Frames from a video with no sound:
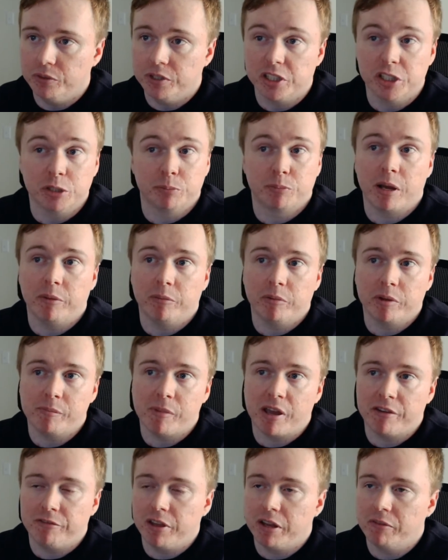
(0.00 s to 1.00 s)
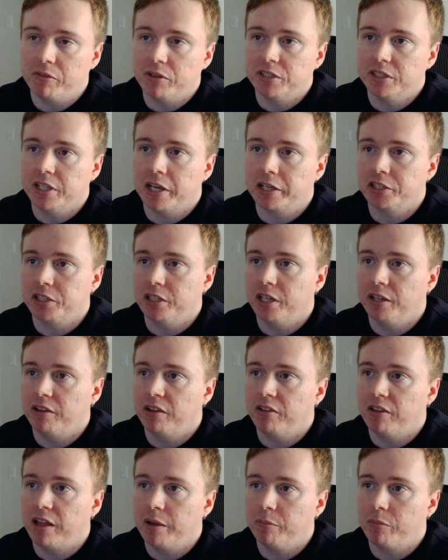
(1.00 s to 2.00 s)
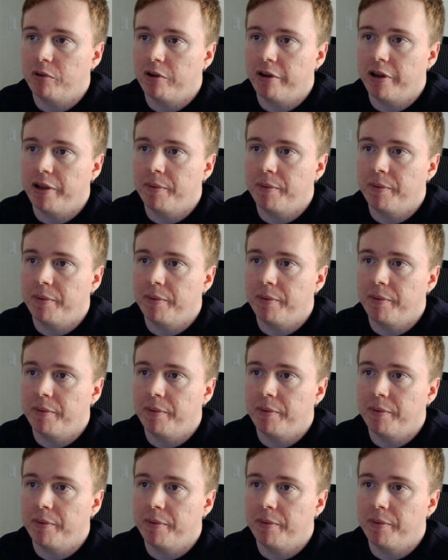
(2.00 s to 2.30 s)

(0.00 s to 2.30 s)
This is probably my favorite section in the library.